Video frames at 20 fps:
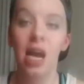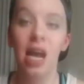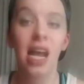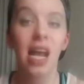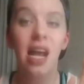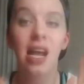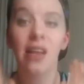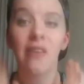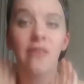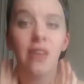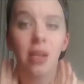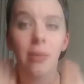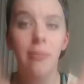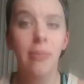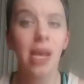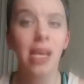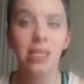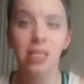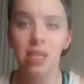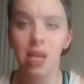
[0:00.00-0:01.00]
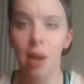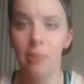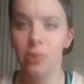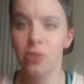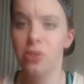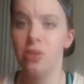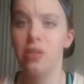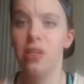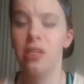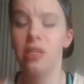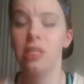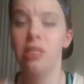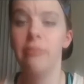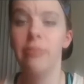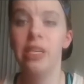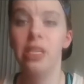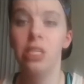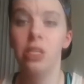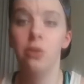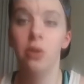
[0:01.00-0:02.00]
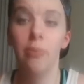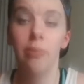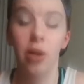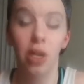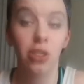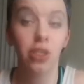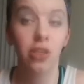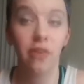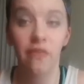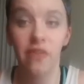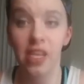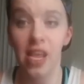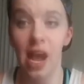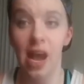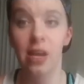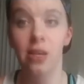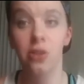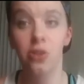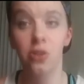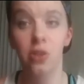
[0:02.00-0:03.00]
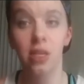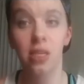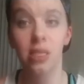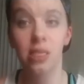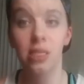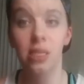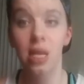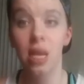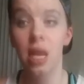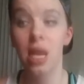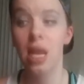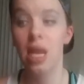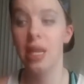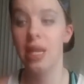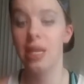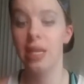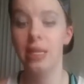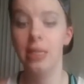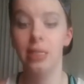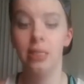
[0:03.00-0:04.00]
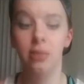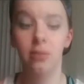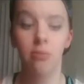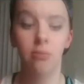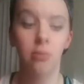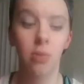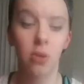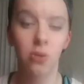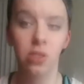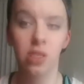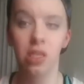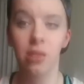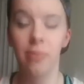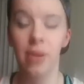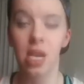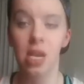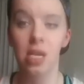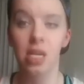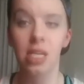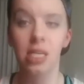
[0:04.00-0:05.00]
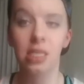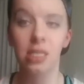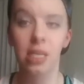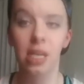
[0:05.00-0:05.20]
I had the amazing opportunity to speak to a bunch of the extras in most of the parodies.